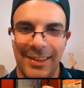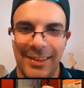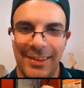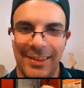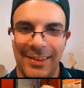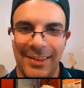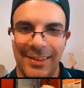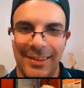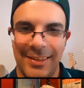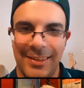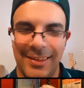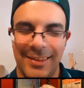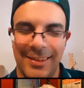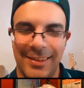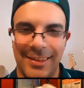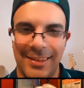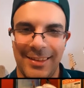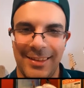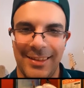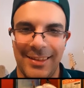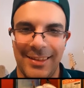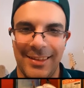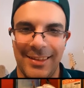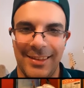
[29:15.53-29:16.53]

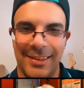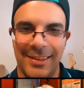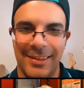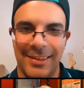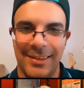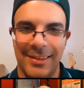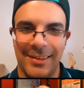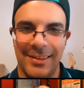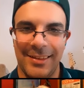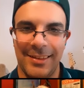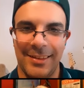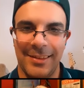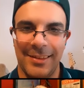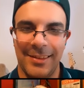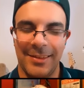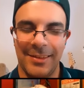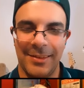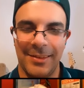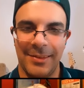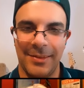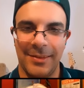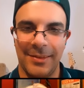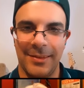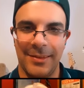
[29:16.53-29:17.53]

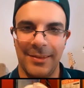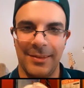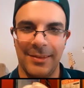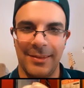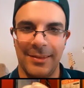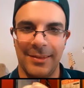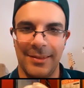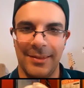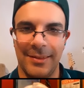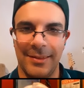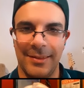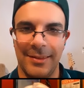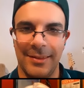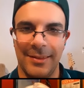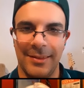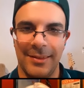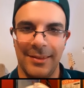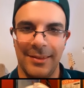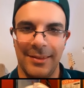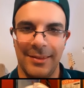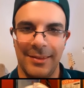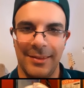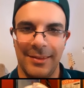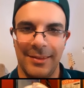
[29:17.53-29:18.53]

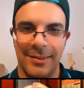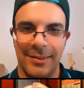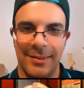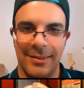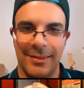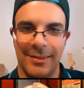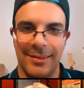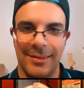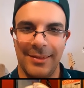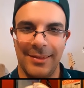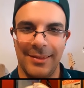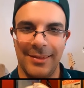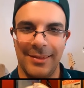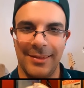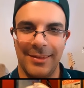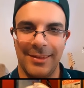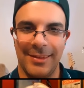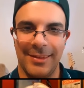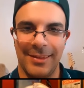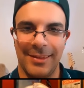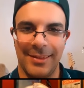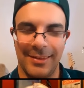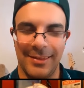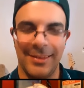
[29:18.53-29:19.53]

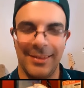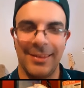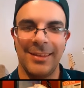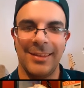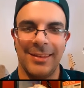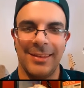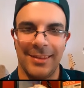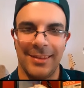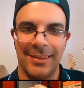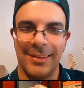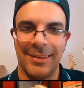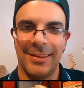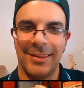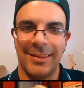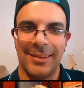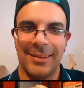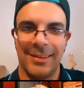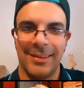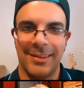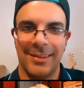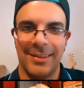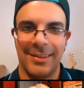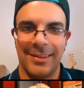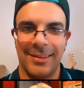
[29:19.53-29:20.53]

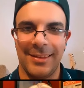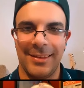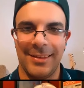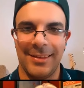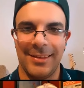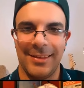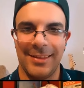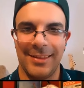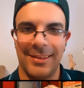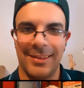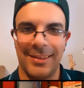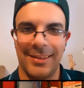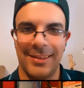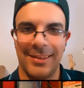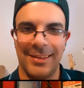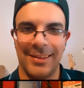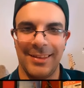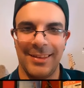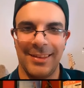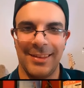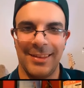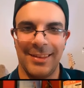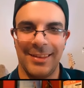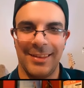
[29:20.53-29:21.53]

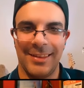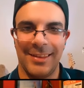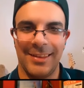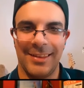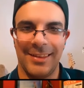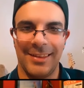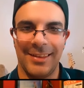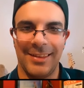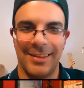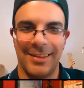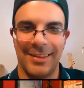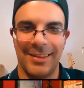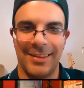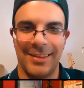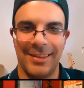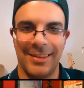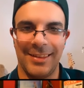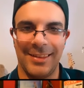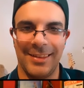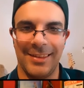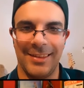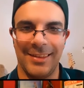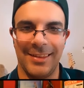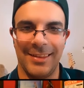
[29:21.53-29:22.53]

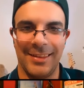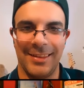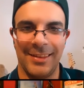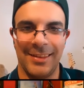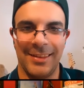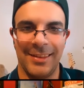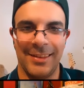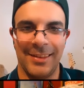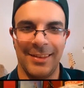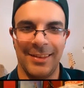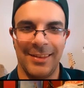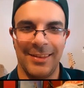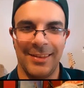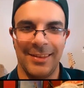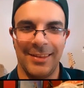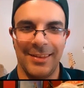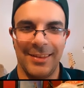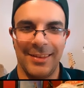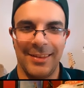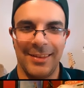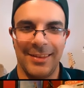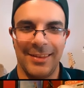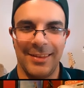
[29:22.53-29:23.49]
The person shown says nothing.